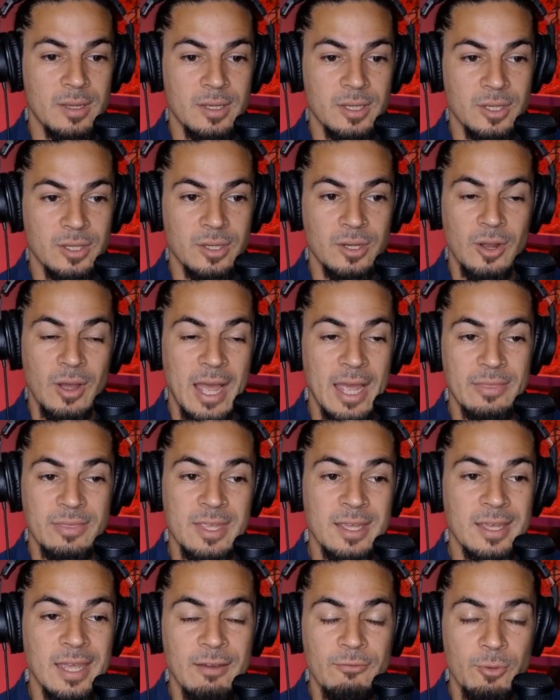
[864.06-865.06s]
I
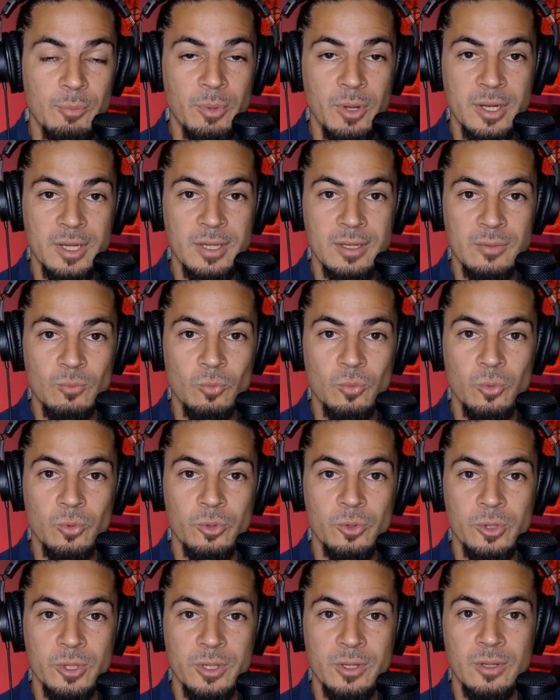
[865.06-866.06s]
think everybody
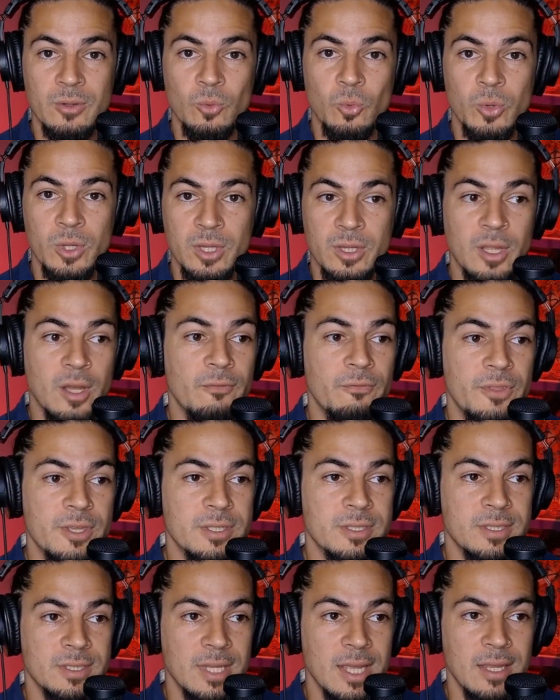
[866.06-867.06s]
would love
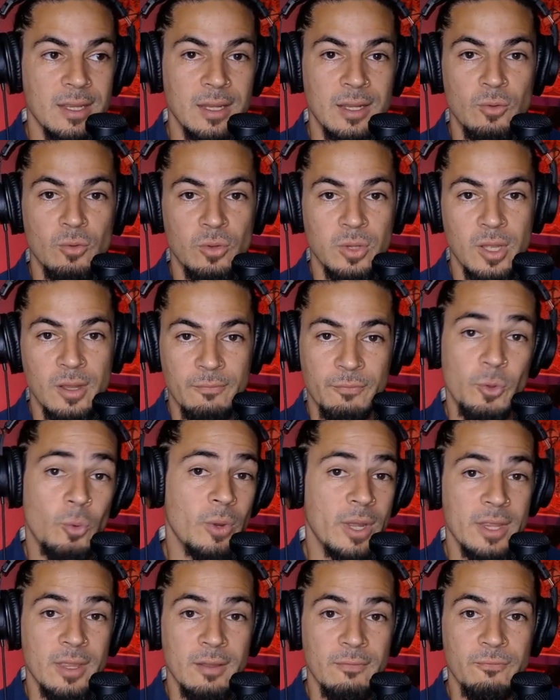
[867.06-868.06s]
this state and love the
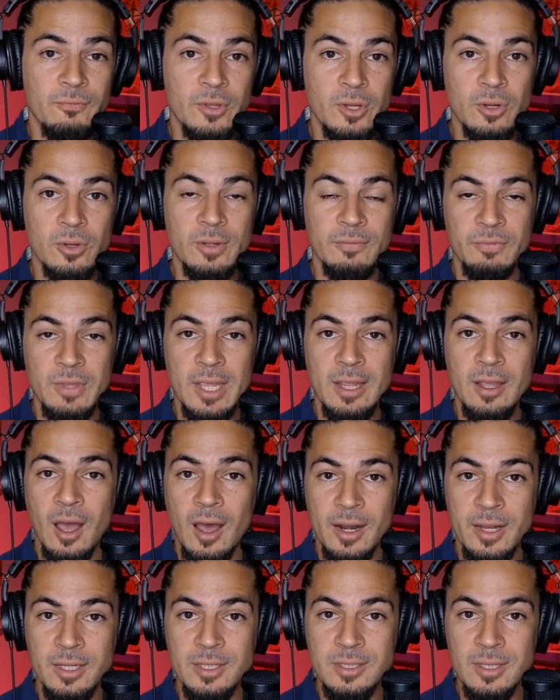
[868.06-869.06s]
way they feel if they
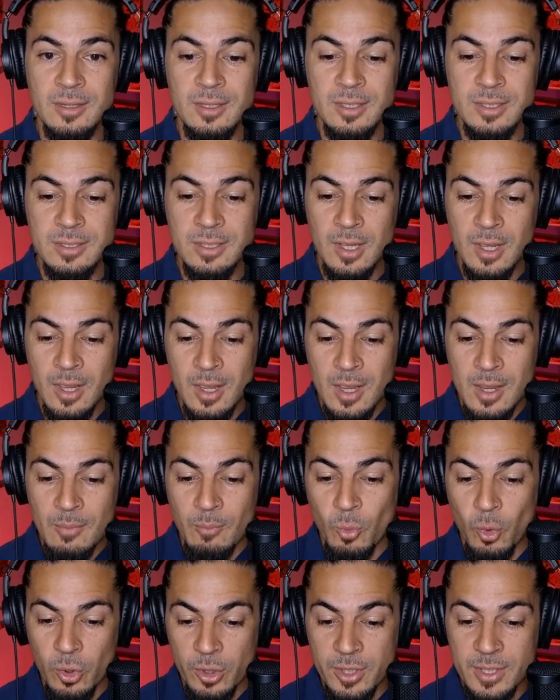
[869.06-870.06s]
got into this
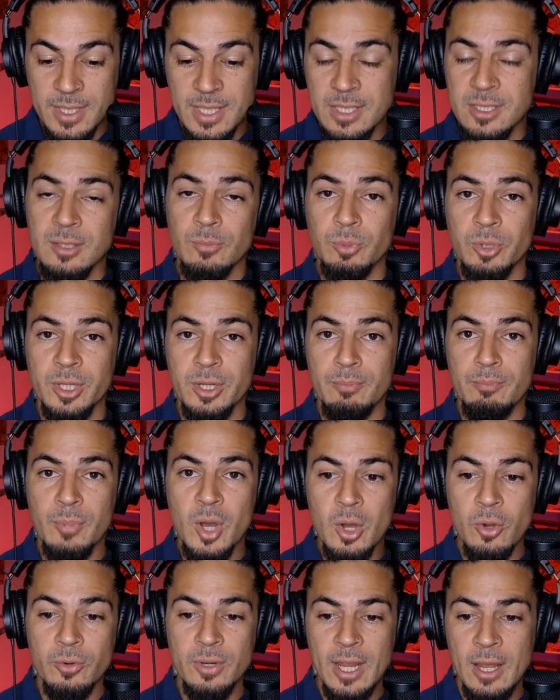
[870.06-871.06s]
more disciplined
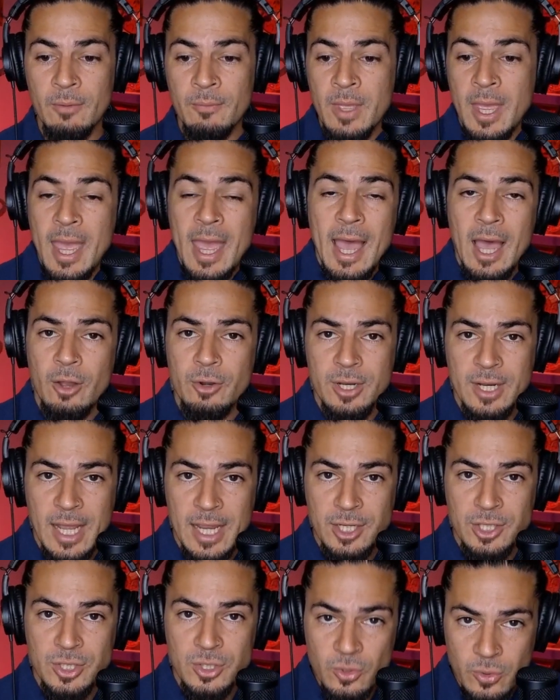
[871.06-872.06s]
mode. Now, how did I
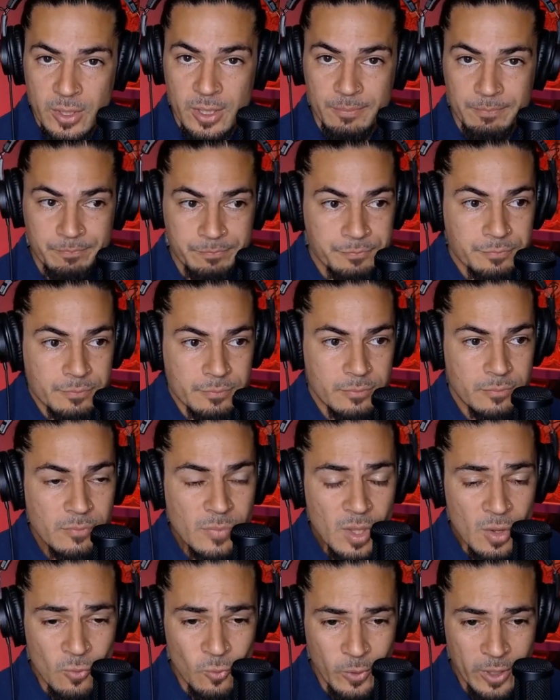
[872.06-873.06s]
do it?
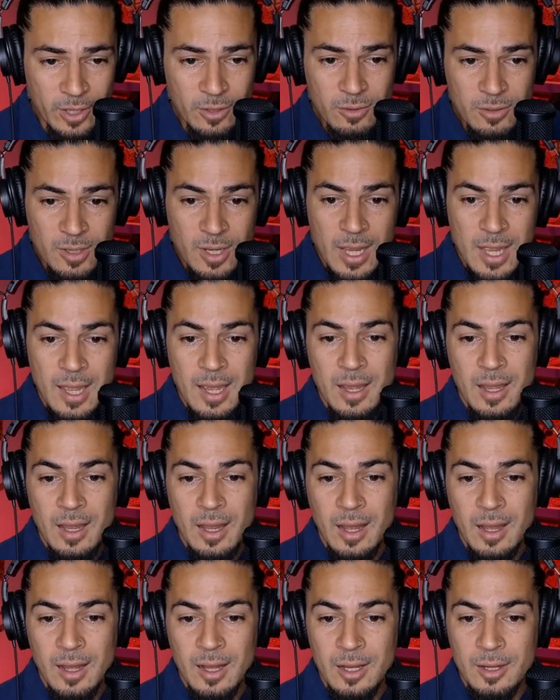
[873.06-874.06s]
Well,
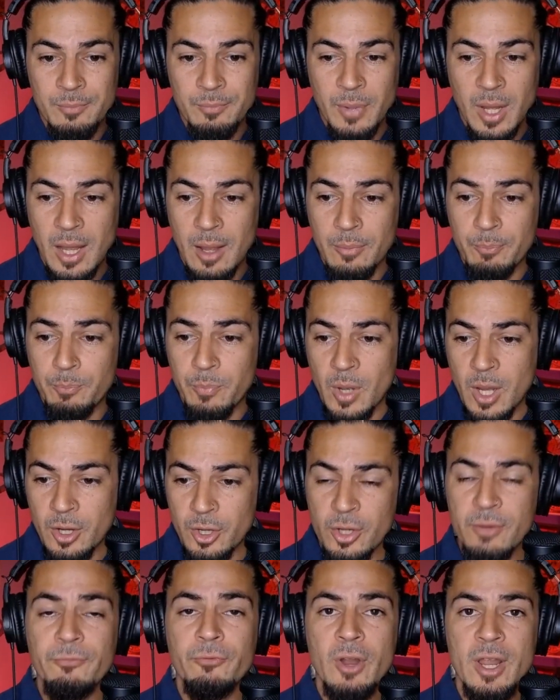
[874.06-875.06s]
a
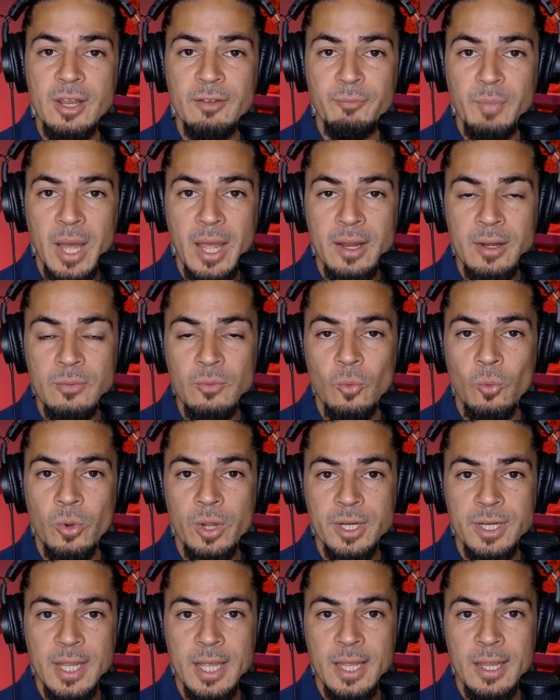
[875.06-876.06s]
good friend of mine,
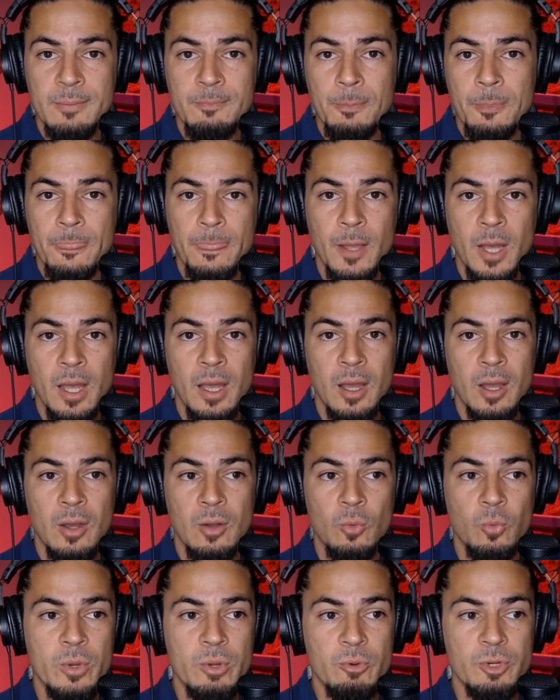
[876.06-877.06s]
one day,
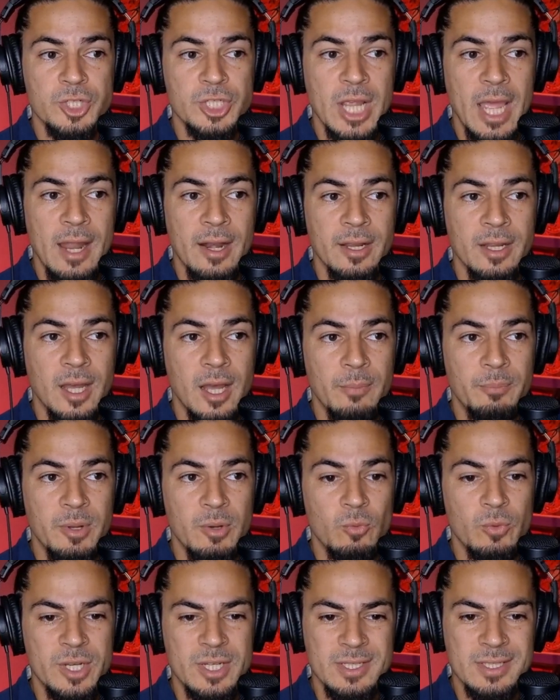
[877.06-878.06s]
we were chatting up
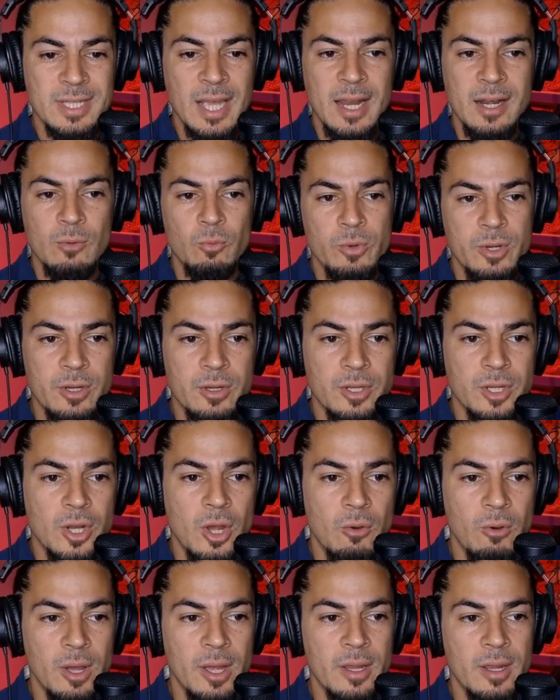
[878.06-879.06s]
and we decided you
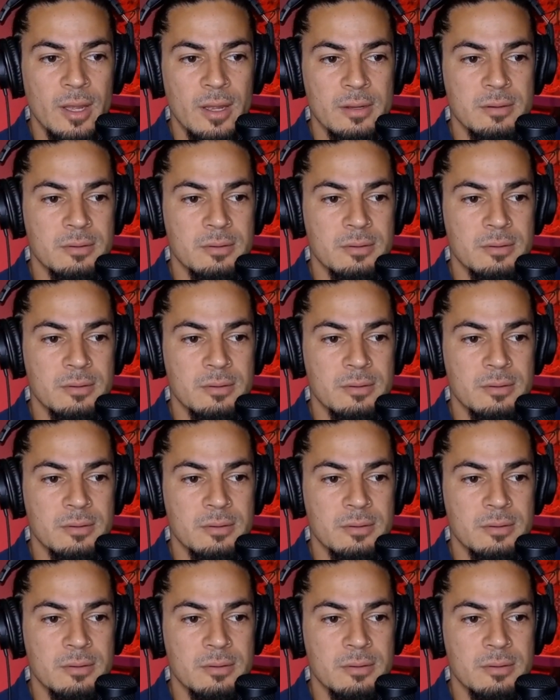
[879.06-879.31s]
know what?